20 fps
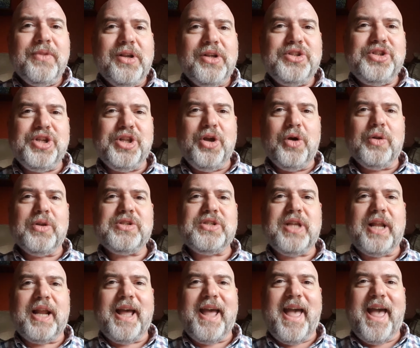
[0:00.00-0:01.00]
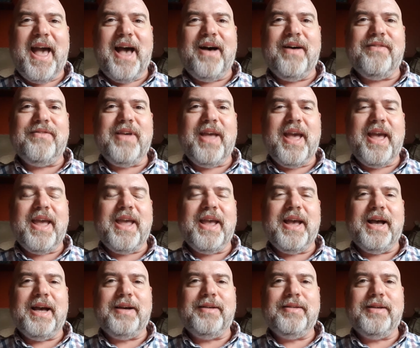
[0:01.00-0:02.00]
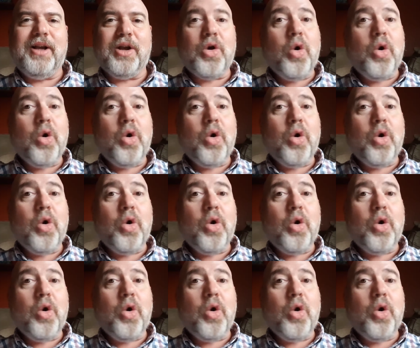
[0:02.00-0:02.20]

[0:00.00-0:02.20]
she noticed that I have a